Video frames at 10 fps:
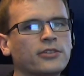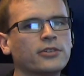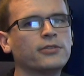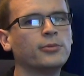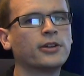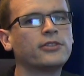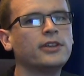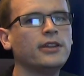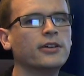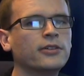So if you want to
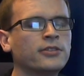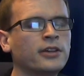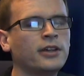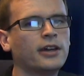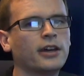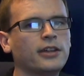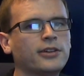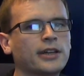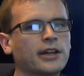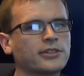see those, you
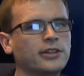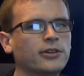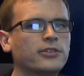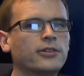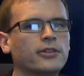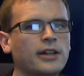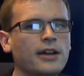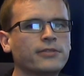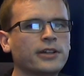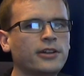can actually go to our
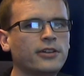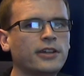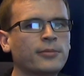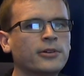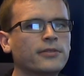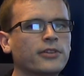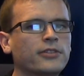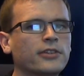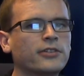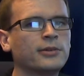live linear demo of the
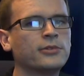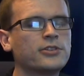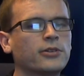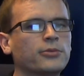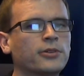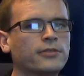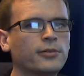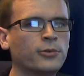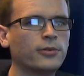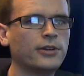system, which shows one of our
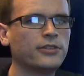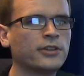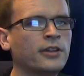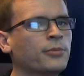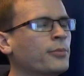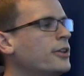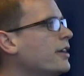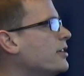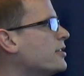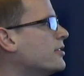more recent
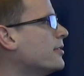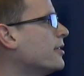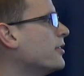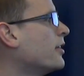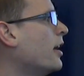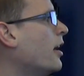implementations of this.